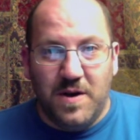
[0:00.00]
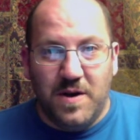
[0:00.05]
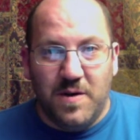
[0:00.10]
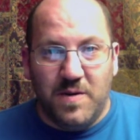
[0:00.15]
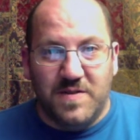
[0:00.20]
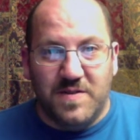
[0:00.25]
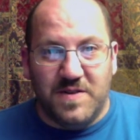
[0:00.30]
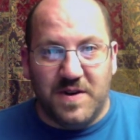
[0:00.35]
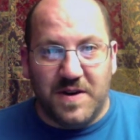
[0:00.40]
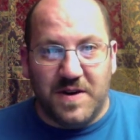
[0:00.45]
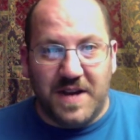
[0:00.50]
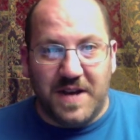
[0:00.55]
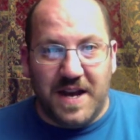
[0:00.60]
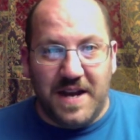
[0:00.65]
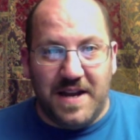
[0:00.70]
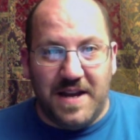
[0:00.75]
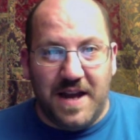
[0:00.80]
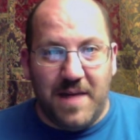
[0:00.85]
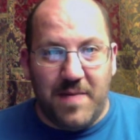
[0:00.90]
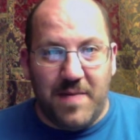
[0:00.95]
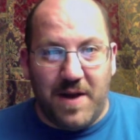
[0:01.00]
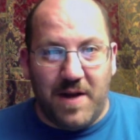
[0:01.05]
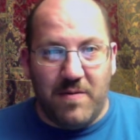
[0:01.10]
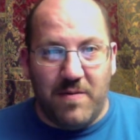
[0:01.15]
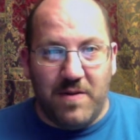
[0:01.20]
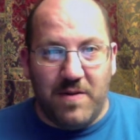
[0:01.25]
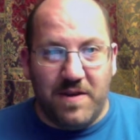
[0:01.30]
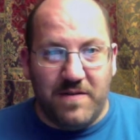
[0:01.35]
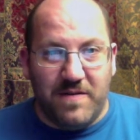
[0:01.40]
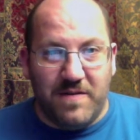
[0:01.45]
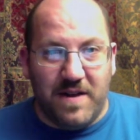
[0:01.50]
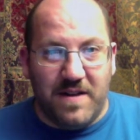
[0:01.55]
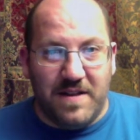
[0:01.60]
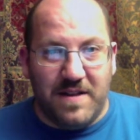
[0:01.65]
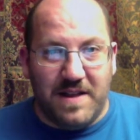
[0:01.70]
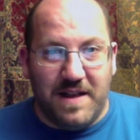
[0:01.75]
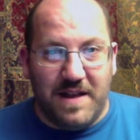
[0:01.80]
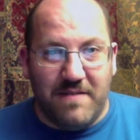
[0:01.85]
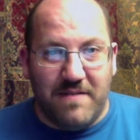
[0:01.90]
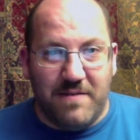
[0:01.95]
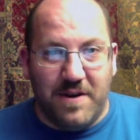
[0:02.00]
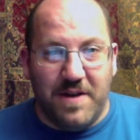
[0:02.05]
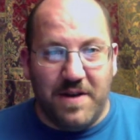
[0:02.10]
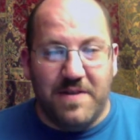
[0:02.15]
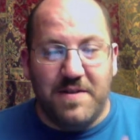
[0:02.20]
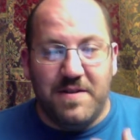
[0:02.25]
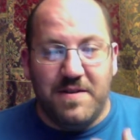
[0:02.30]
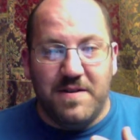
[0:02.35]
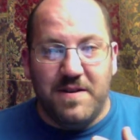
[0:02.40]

was an arcade game that I really fell in love with.